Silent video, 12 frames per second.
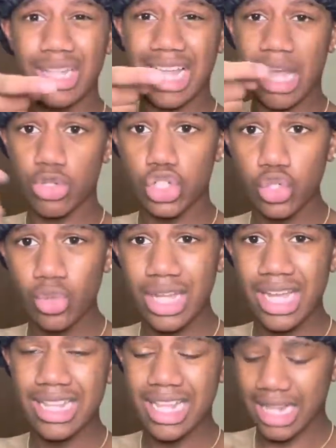like I'll shoot it
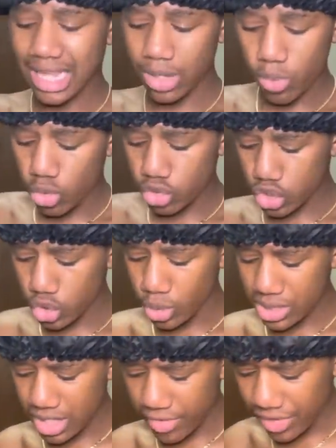and then like it won't shoot
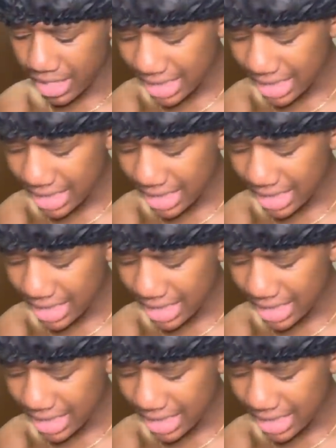and stuff like